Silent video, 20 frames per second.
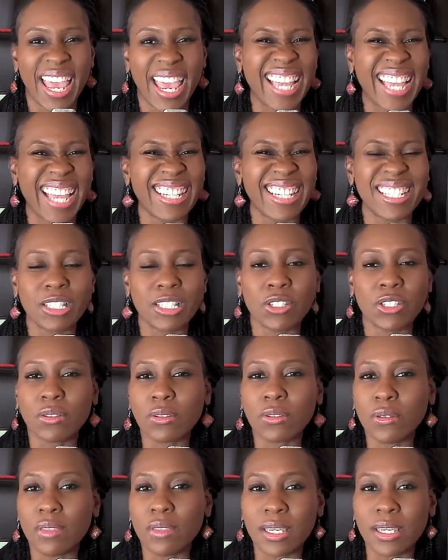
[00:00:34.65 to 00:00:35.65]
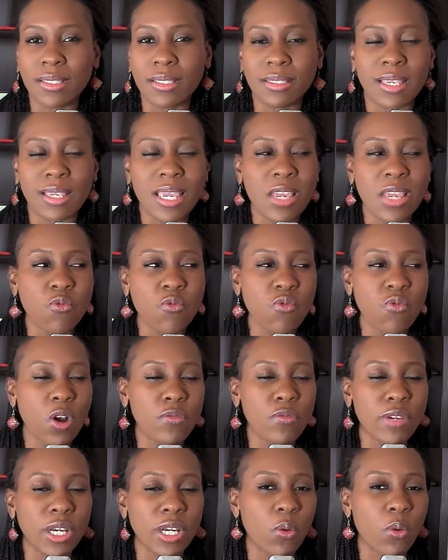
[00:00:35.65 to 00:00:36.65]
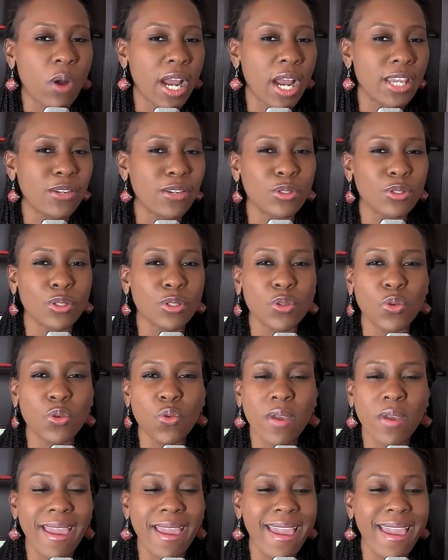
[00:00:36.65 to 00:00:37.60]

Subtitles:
And to do this, it won't require you to do